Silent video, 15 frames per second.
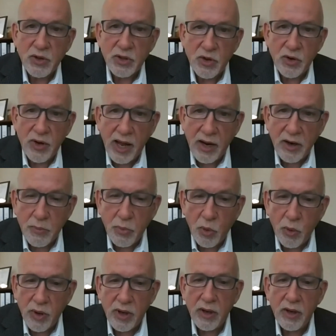so you're not an
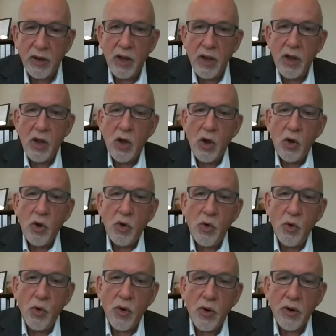employee,
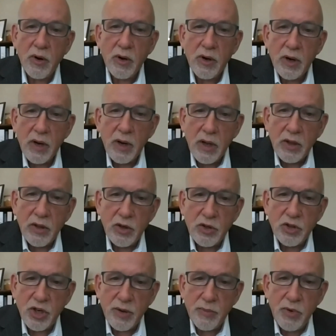the
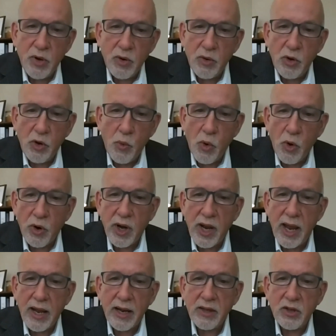gym you work
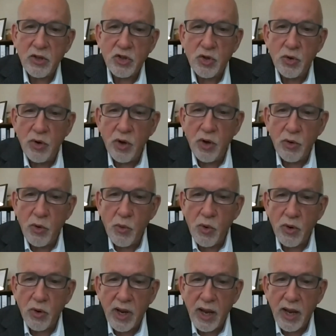at, the studio you
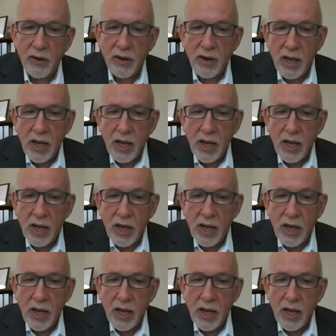work at,